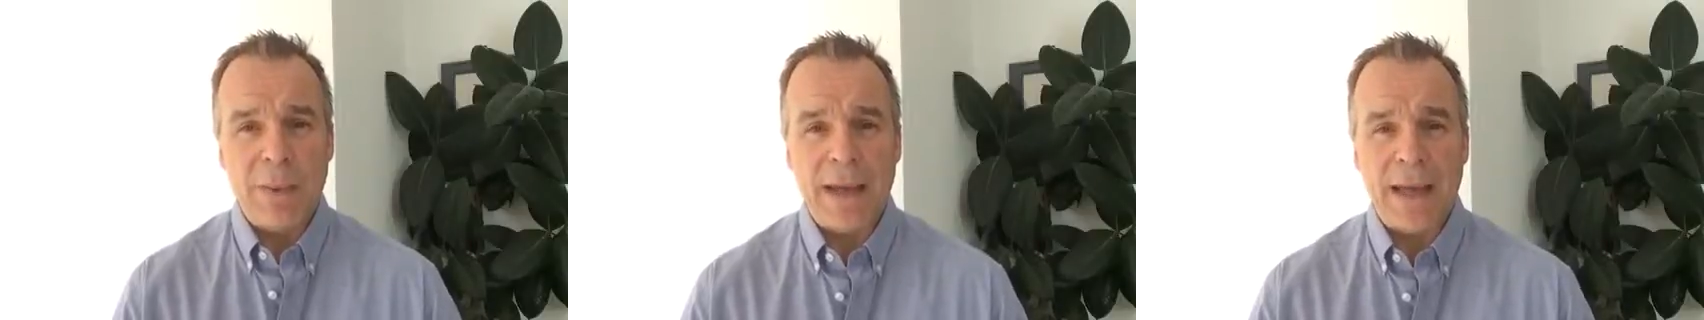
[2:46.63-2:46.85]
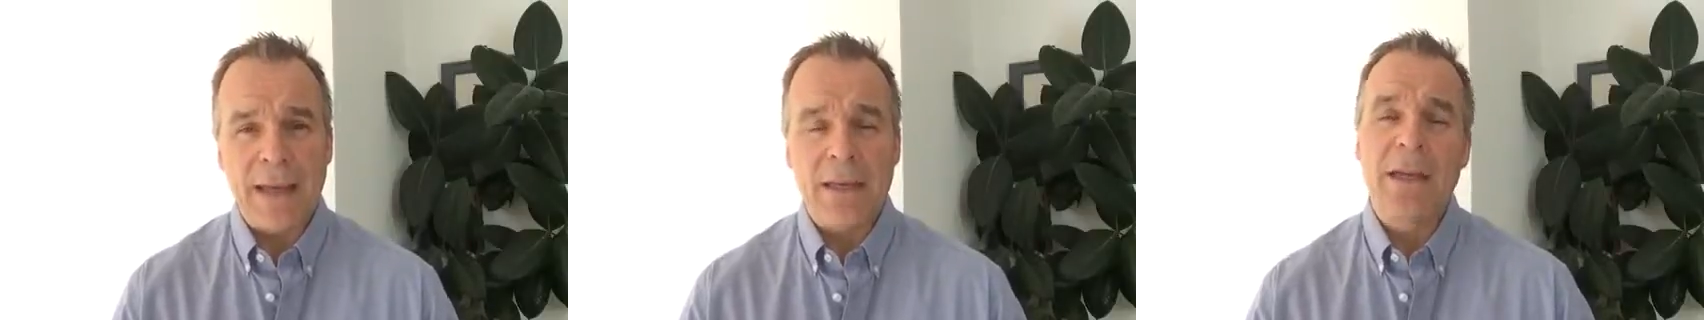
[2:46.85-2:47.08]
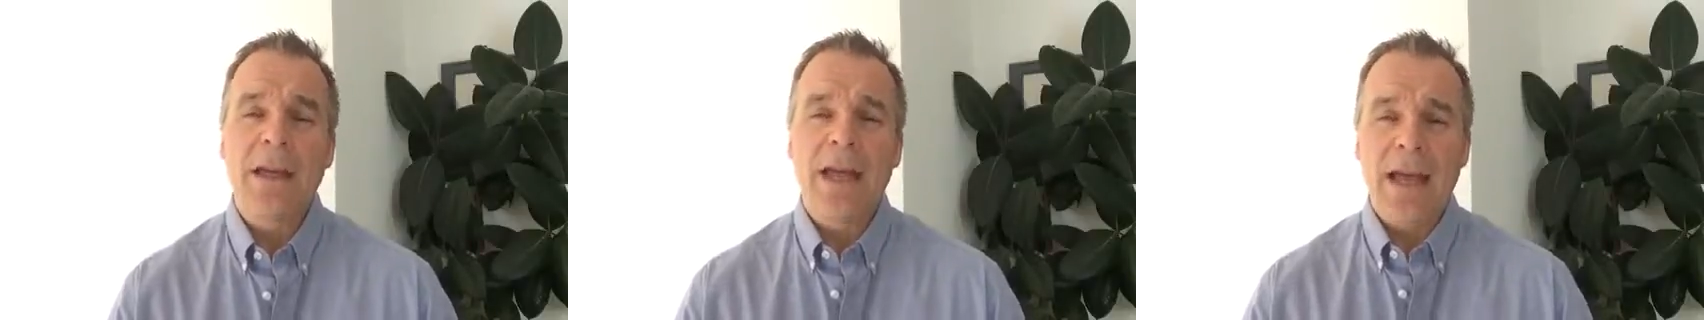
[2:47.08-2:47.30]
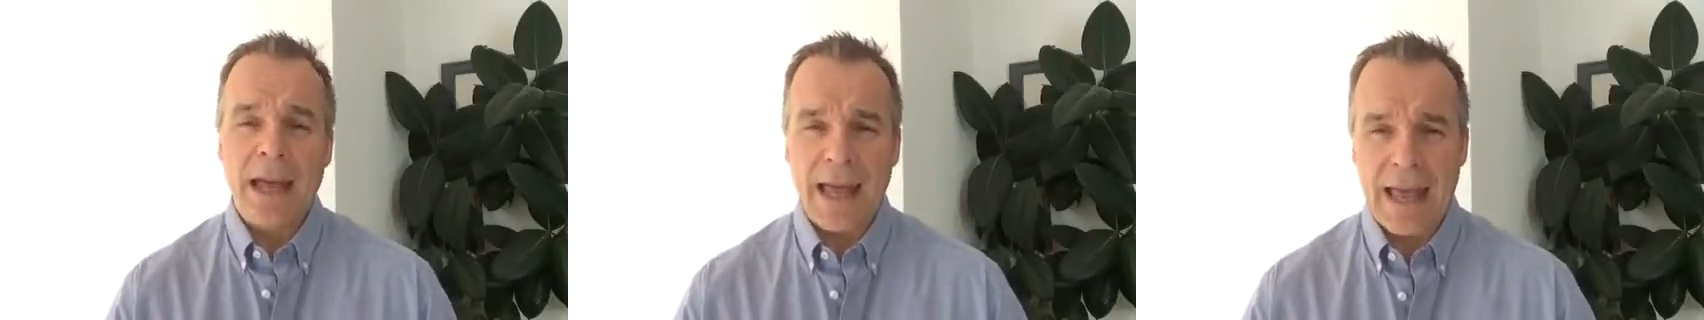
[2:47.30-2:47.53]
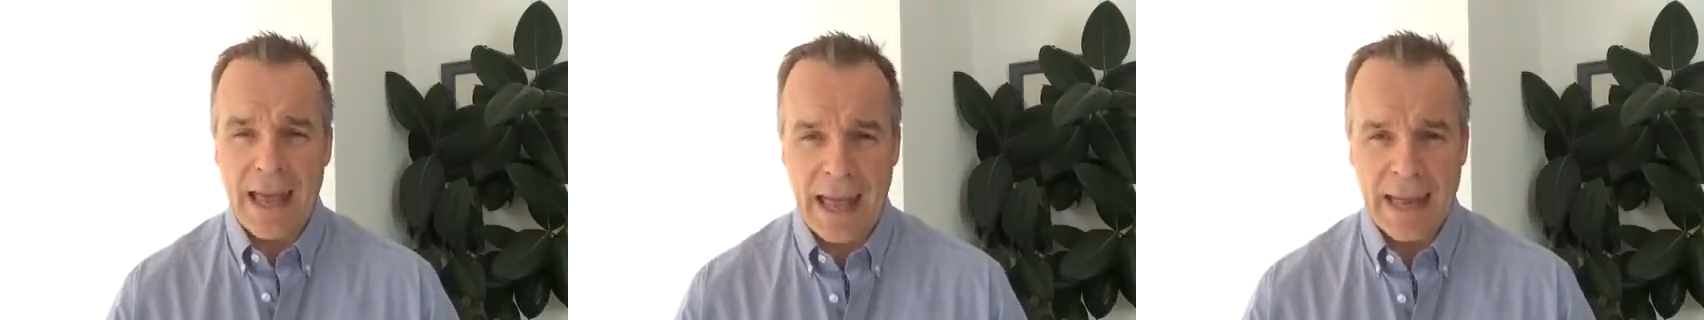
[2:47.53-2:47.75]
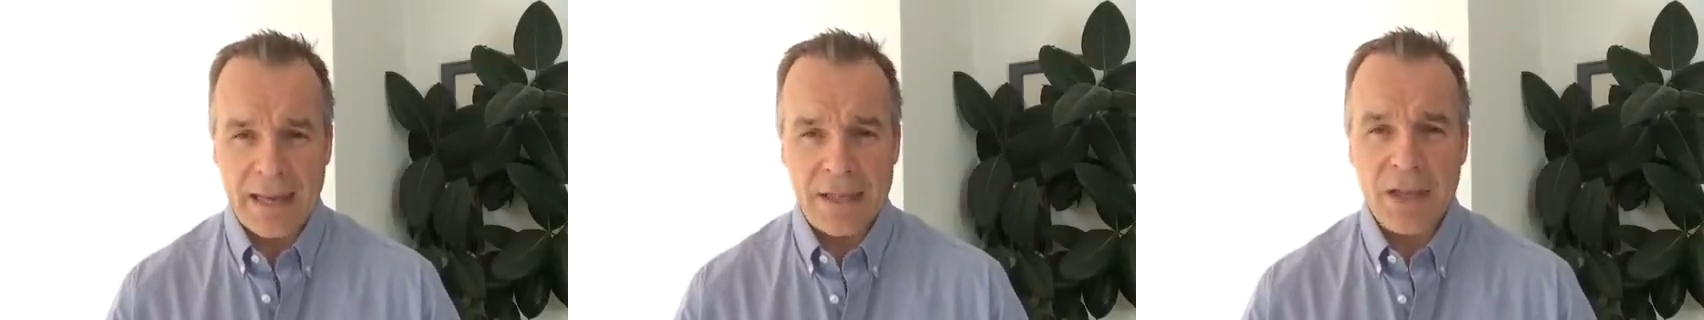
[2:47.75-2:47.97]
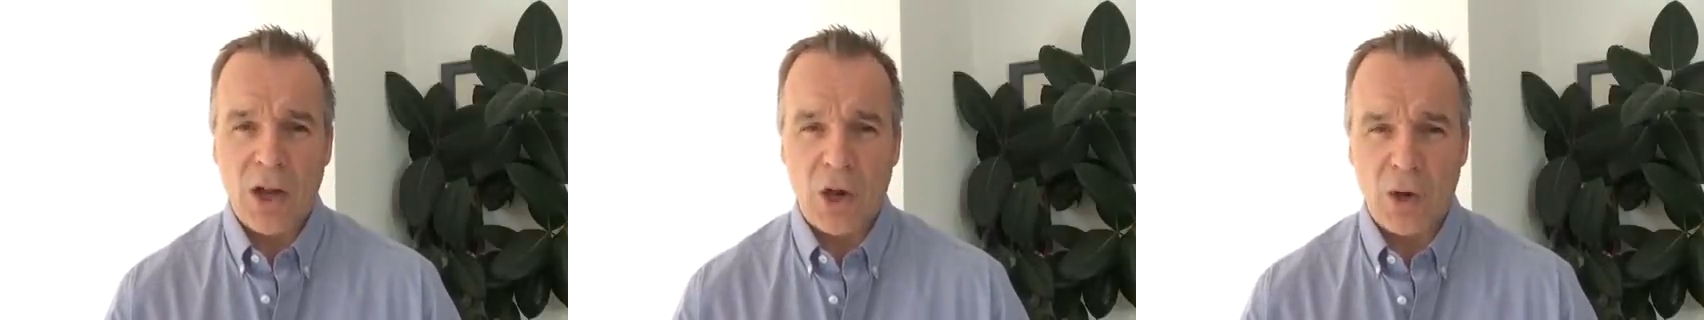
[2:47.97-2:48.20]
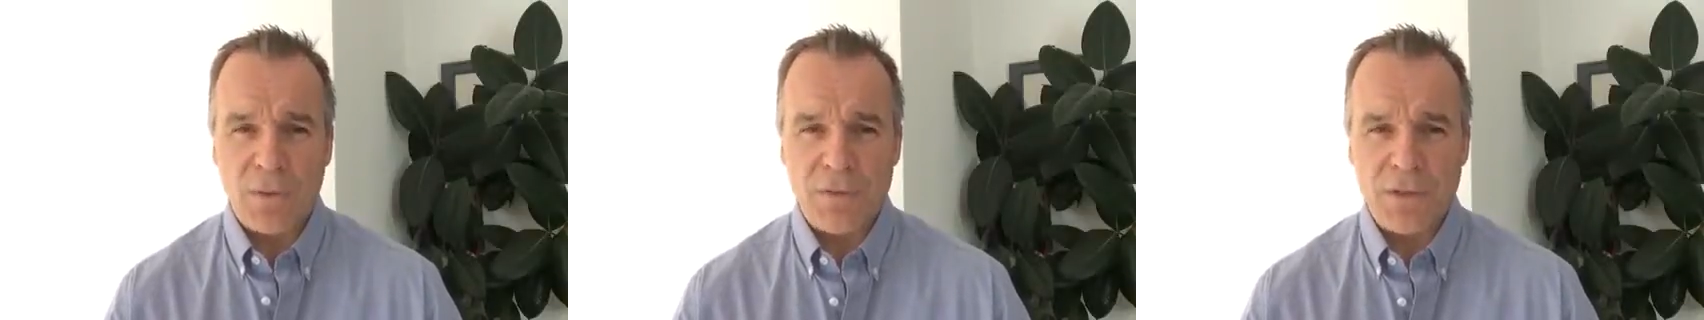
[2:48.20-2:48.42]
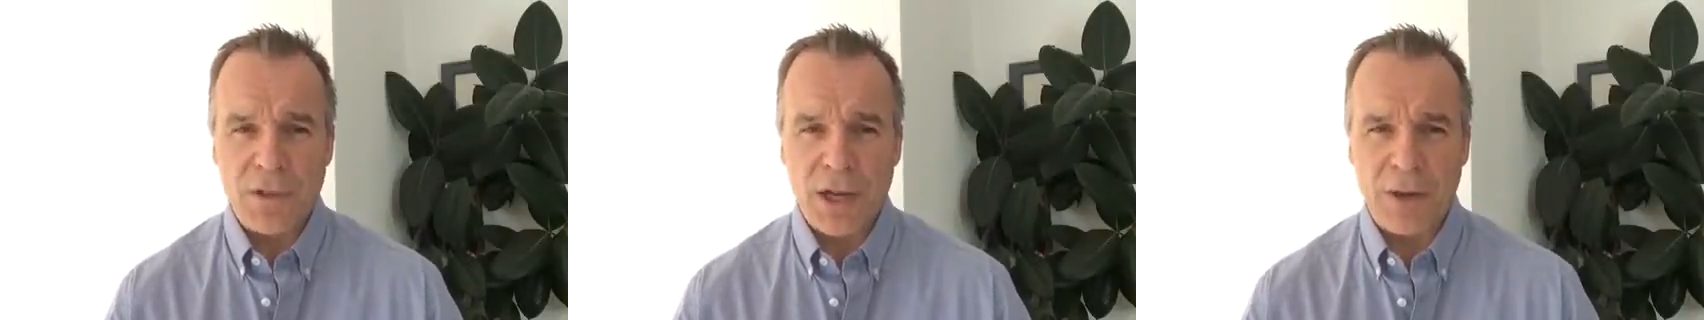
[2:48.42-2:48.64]
paid and
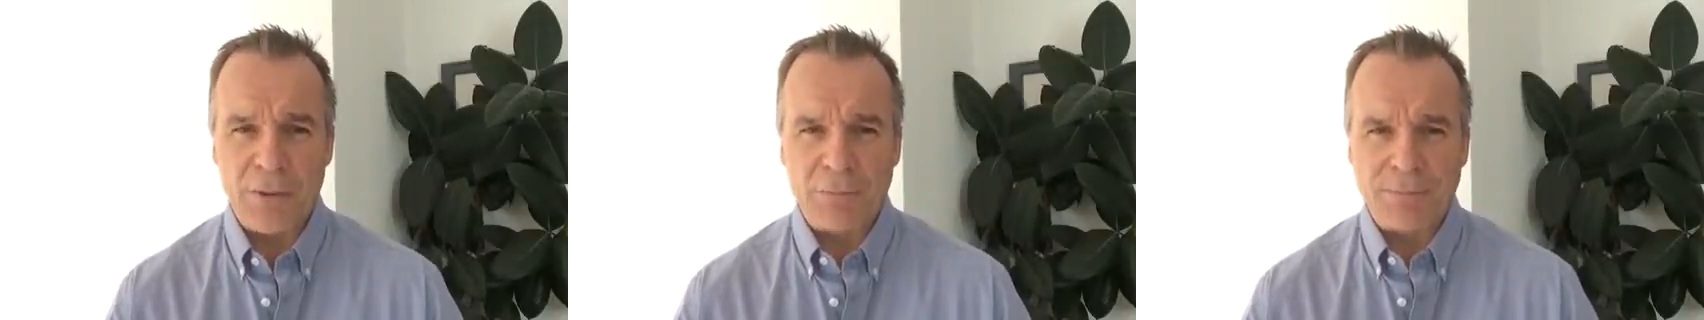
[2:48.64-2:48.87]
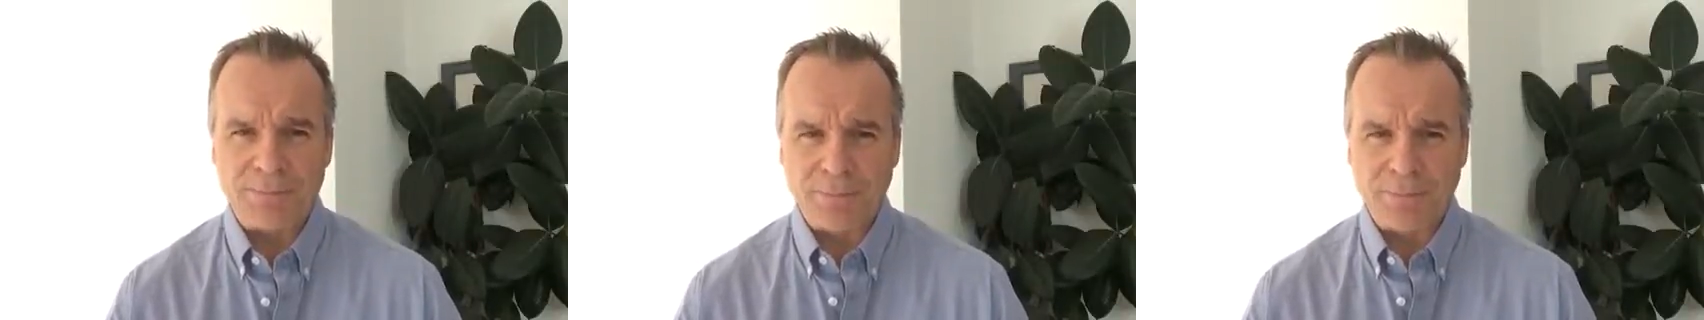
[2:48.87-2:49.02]
off you go.